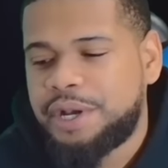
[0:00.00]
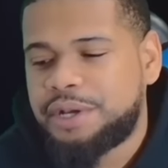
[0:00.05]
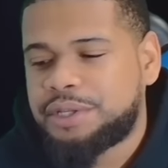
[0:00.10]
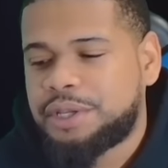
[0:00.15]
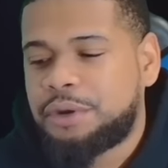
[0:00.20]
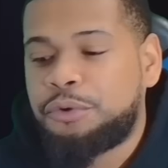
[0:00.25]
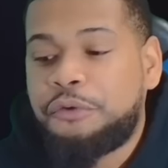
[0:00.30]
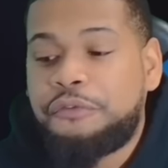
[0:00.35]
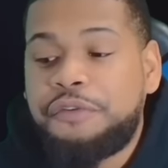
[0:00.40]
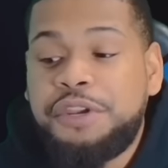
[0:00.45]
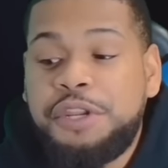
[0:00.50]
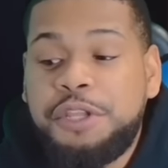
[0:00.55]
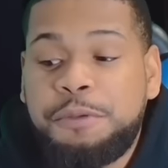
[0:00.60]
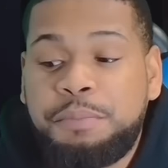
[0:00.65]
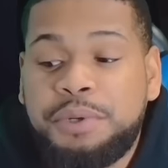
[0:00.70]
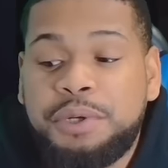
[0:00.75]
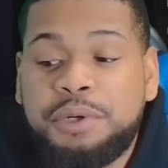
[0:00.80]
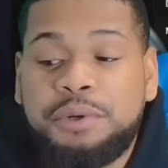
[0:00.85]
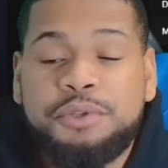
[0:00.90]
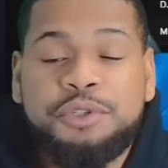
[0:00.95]
So I don't know if he needs to
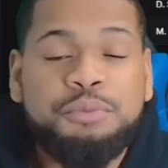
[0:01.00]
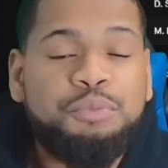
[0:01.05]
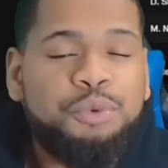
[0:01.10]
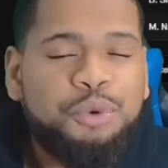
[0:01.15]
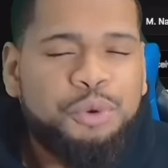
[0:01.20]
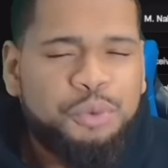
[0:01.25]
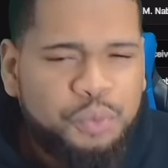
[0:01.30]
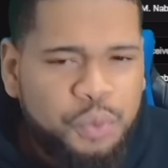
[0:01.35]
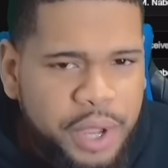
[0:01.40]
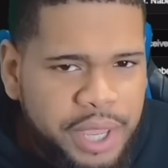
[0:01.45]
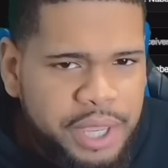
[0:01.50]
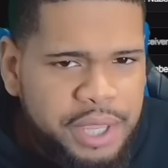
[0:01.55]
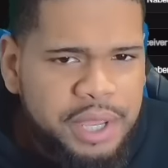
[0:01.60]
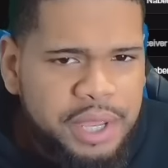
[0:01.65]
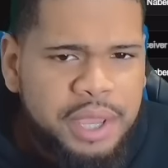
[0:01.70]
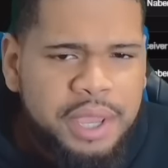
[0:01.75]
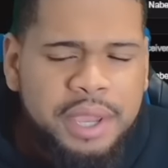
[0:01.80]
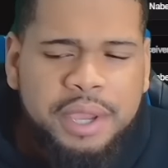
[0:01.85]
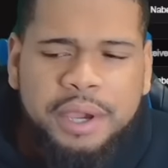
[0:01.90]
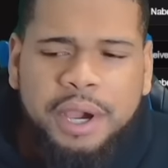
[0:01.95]
put on some more weight,
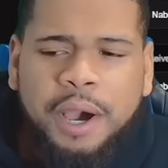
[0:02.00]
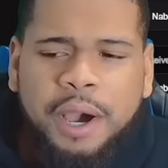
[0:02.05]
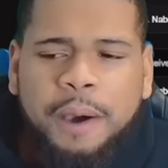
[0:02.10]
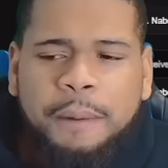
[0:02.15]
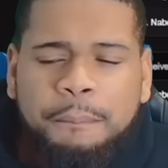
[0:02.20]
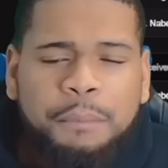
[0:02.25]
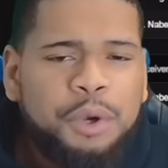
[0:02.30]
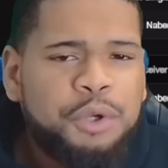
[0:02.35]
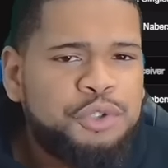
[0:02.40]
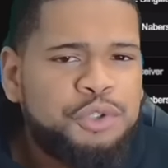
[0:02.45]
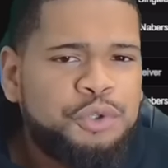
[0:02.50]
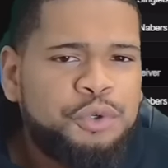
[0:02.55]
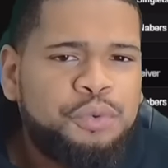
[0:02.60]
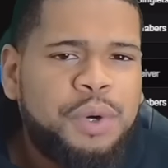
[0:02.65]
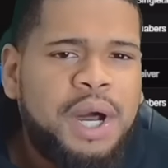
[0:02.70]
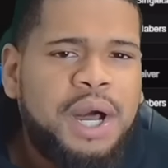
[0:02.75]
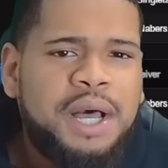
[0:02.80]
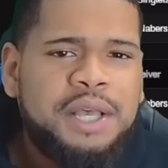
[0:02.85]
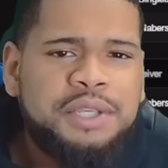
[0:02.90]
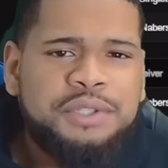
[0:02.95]

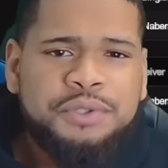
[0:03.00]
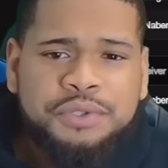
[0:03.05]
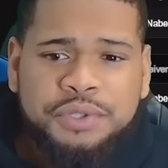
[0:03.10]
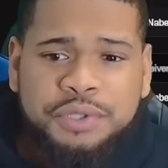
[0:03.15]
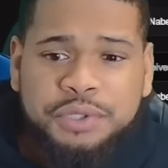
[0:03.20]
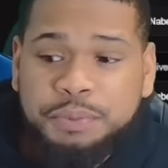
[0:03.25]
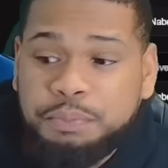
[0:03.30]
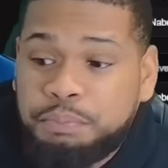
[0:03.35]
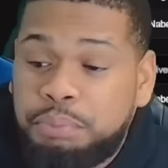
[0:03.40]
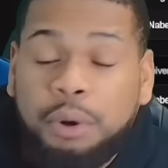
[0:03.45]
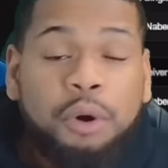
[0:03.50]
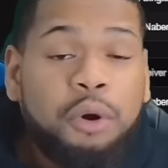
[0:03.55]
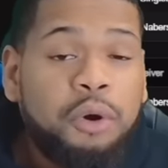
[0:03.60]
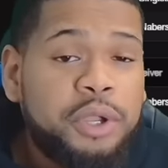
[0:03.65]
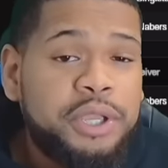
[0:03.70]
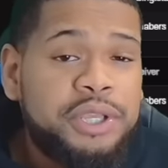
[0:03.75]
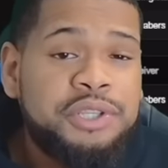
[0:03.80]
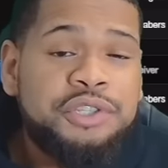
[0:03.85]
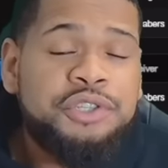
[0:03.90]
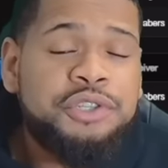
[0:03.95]
muscle-wise, or just bulk
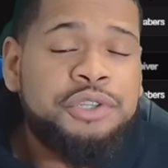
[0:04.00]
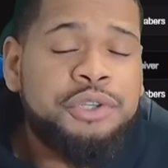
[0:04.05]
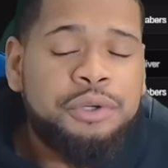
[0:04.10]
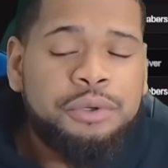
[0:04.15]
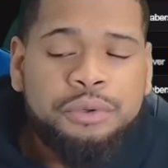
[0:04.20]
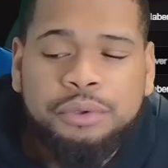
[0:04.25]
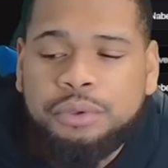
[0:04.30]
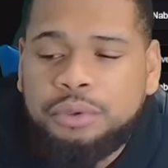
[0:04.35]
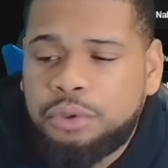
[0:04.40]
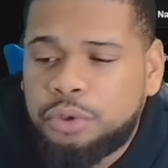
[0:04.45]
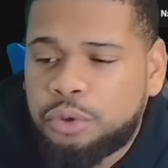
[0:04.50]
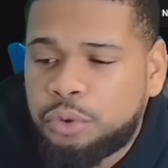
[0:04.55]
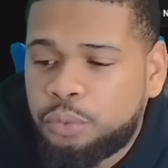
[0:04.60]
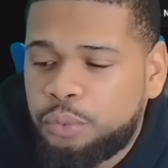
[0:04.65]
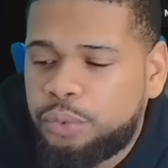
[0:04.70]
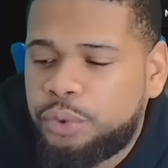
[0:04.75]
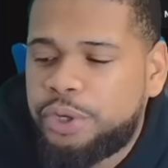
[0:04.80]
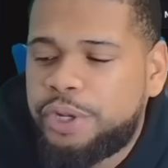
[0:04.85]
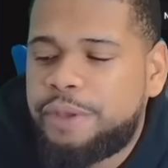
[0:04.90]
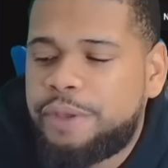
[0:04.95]
in general, or
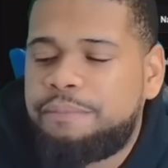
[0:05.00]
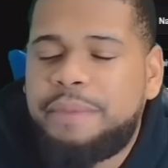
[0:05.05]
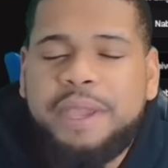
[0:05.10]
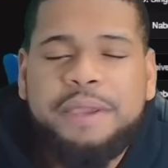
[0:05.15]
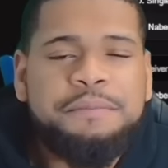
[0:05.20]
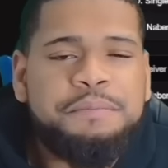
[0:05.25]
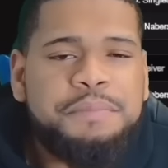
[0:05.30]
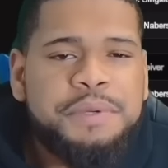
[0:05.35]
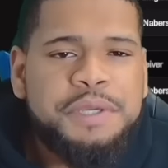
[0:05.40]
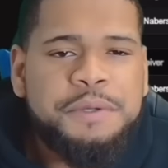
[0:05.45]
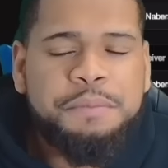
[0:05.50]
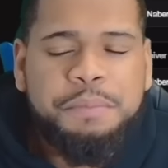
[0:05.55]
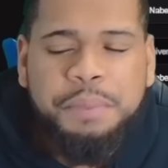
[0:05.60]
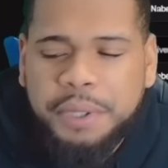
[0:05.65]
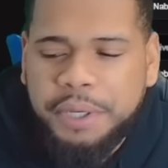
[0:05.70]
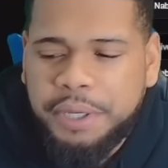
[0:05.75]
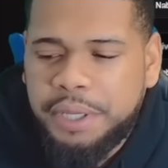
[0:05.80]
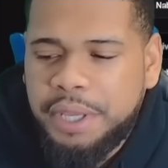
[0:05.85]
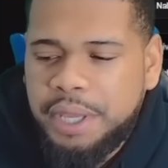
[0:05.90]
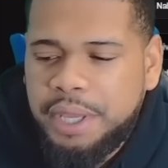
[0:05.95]
what it may be,
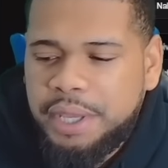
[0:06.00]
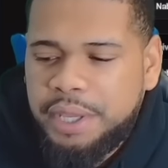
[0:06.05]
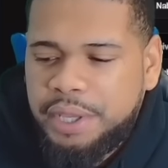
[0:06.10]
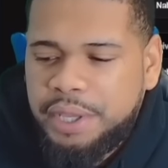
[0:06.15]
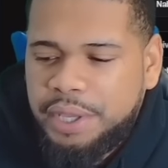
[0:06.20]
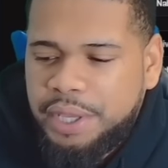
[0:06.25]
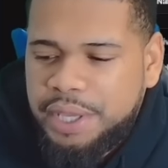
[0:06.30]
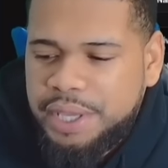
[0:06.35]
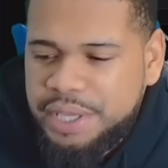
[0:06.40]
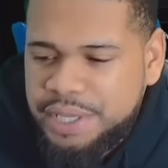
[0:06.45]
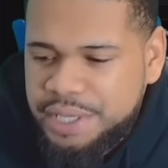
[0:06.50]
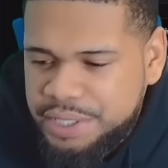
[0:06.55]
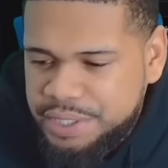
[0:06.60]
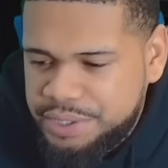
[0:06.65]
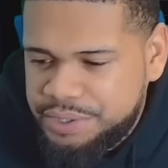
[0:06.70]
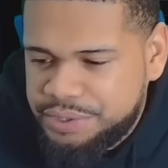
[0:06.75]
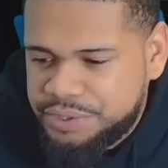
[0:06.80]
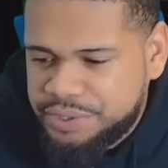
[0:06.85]
but he's